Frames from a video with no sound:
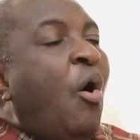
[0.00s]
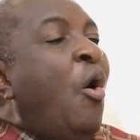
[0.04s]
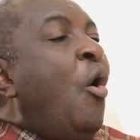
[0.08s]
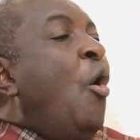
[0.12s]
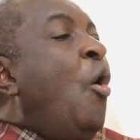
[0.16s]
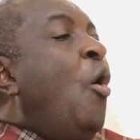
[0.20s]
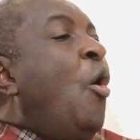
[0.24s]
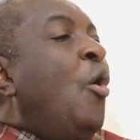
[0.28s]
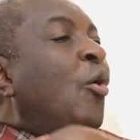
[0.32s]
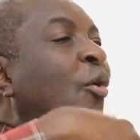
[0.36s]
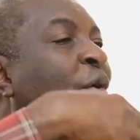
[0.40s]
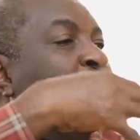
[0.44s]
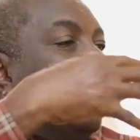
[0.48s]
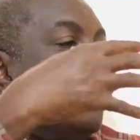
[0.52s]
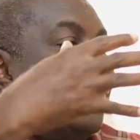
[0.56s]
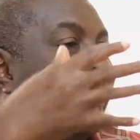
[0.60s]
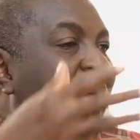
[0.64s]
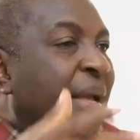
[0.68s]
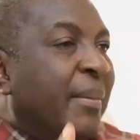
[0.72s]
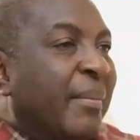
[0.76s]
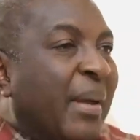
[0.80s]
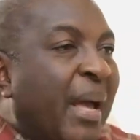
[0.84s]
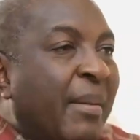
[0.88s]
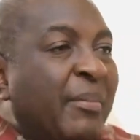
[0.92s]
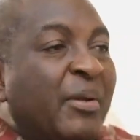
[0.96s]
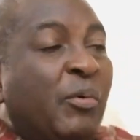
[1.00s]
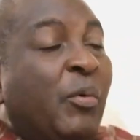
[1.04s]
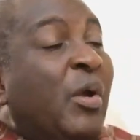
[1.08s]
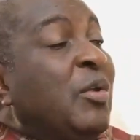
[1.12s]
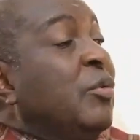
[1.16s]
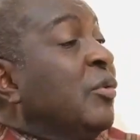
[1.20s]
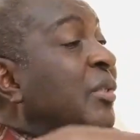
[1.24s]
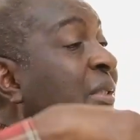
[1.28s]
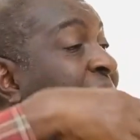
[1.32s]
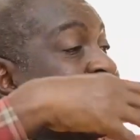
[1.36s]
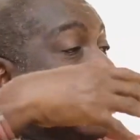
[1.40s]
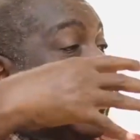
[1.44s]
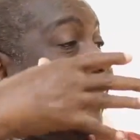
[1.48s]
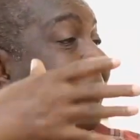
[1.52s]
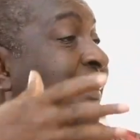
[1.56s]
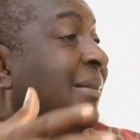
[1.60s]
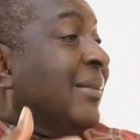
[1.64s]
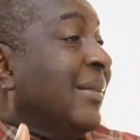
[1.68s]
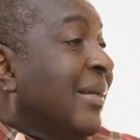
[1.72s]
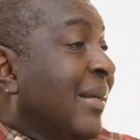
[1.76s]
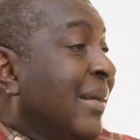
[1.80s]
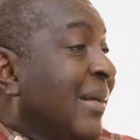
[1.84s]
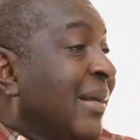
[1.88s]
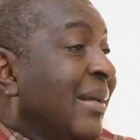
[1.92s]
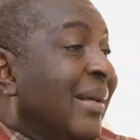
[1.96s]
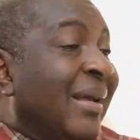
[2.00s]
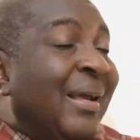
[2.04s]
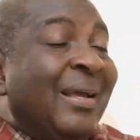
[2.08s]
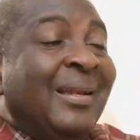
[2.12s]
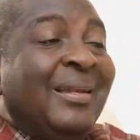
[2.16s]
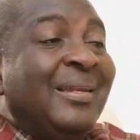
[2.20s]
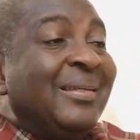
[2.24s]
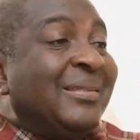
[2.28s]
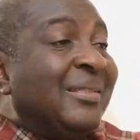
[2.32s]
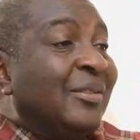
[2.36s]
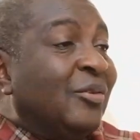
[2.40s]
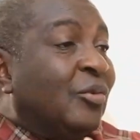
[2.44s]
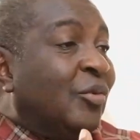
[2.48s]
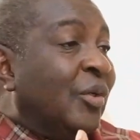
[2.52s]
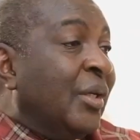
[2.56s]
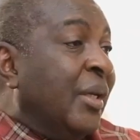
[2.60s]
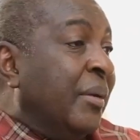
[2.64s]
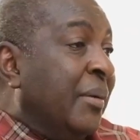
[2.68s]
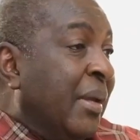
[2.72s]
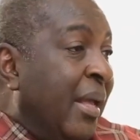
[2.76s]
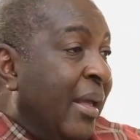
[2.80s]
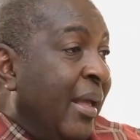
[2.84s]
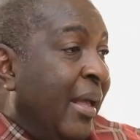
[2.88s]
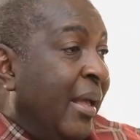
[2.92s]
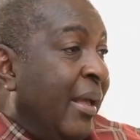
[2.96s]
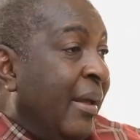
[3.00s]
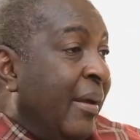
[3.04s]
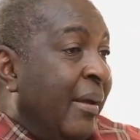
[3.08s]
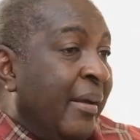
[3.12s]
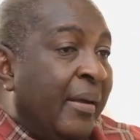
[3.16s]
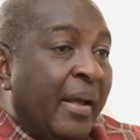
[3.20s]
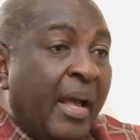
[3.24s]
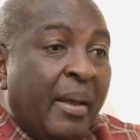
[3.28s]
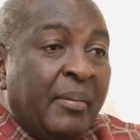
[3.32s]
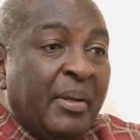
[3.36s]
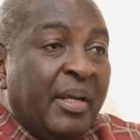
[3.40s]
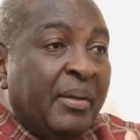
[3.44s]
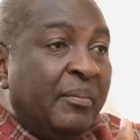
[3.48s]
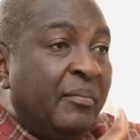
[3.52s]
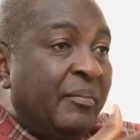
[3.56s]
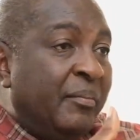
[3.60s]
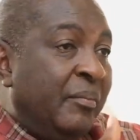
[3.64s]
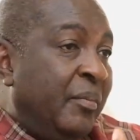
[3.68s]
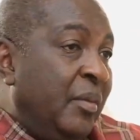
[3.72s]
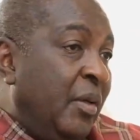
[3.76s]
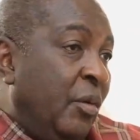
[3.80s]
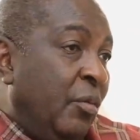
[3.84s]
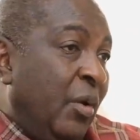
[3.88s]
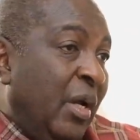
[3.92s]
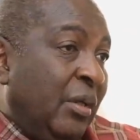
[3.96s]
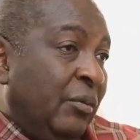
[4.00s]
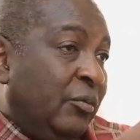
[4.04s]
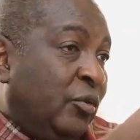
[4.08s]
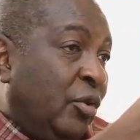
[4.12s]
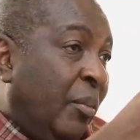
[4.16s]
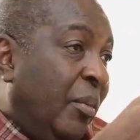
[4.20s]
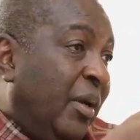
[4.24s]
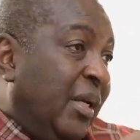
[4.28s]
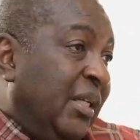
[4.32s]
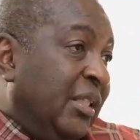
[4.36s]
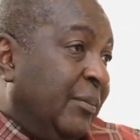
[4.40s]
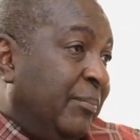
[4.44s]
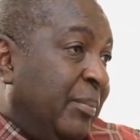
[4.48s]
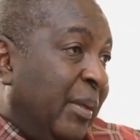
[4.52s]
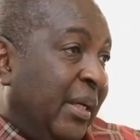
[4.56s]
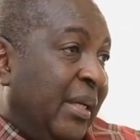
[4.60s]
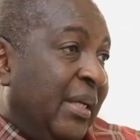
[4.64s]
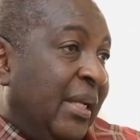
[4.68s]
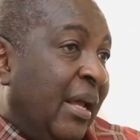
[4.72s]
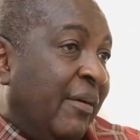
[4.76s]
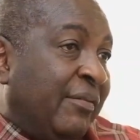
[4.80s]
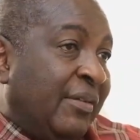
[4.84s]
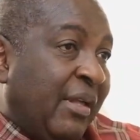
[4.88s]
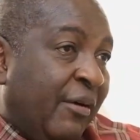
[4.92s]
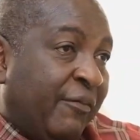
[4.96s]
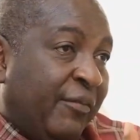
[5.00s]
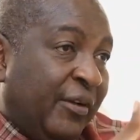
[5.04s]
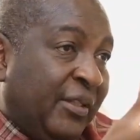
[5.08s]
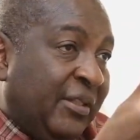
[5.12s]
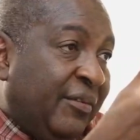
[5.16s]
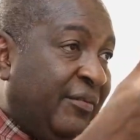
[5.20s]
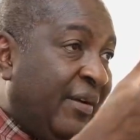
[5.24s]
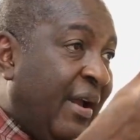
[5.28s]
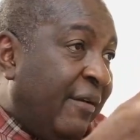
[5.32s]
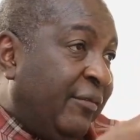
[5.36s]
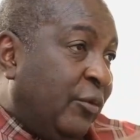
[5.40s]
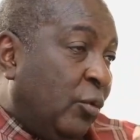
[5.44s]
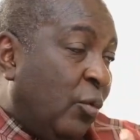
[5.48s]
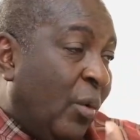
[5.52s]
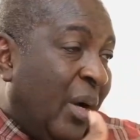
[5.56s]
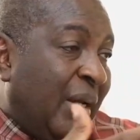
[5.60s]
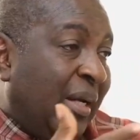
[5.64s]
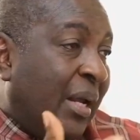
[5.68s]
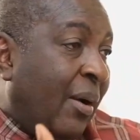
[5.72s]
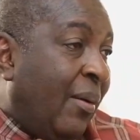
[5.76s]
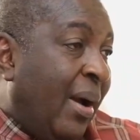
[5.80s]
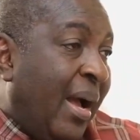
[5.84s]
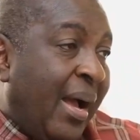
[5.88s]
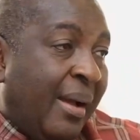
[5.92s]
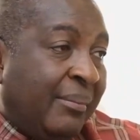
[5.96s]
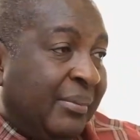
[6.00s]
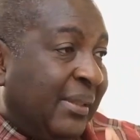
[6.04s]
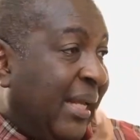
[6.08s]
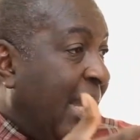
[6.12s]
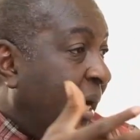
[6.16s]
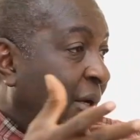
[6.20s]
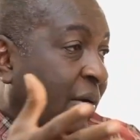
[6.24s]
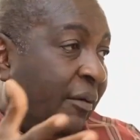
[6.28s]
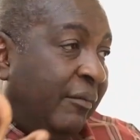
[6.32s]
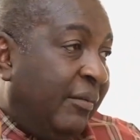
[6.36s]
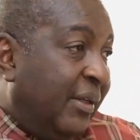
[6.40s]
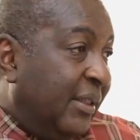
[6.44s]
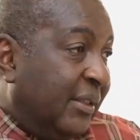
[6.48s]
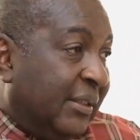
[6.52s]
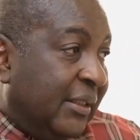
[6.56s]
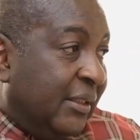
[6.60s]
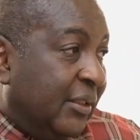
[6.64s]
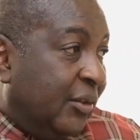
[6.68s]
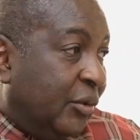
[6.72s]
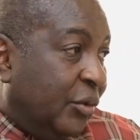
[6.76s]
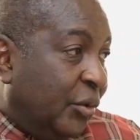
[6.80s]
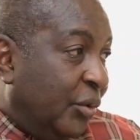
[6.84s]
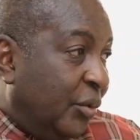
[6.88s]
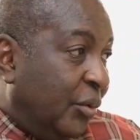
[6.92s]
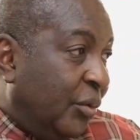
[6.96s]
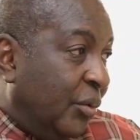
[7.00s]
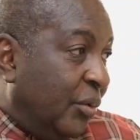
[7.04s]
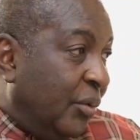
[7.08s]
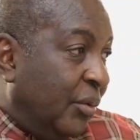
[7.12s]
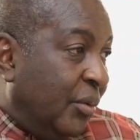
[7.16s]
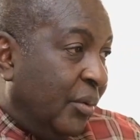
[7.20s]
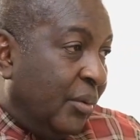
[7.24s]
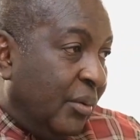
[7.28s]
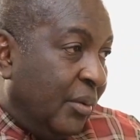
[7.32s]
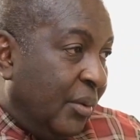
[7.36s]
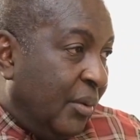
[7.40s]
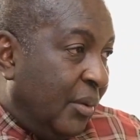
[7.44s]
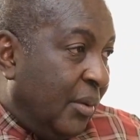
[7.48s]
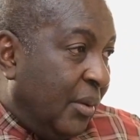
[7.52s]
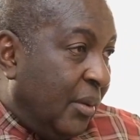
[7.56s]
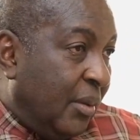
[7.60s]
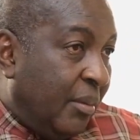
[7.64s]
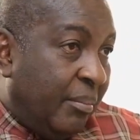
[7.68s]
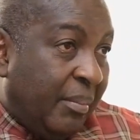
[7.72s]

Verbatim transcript: All of them. I mean, when you sit and listen to him, I mean, when somebody is speaking after 45 to one hour, I'm tired of listening to you.